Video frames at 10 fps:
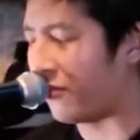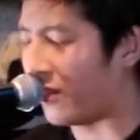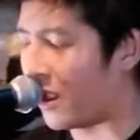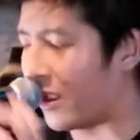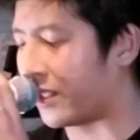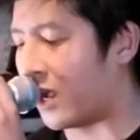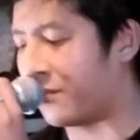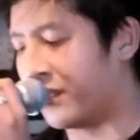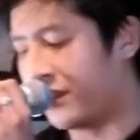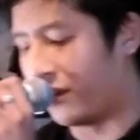tight and the
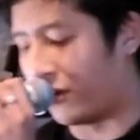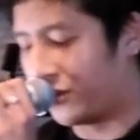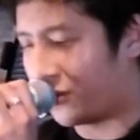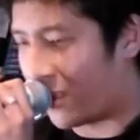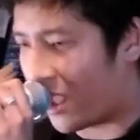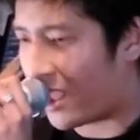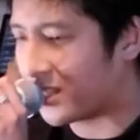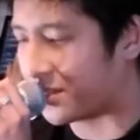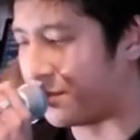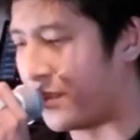obvious byproduct
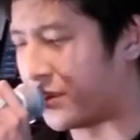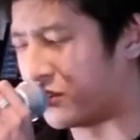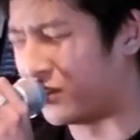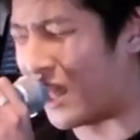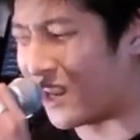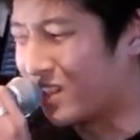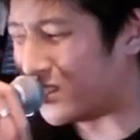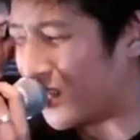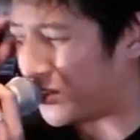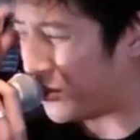of hours
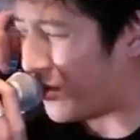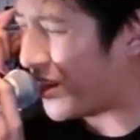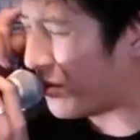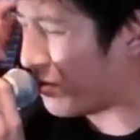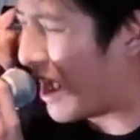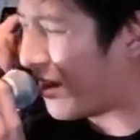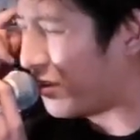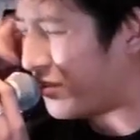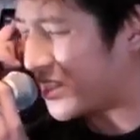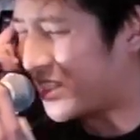spent growing up playing
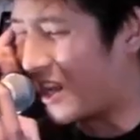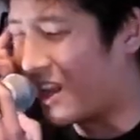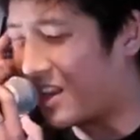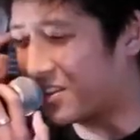music together.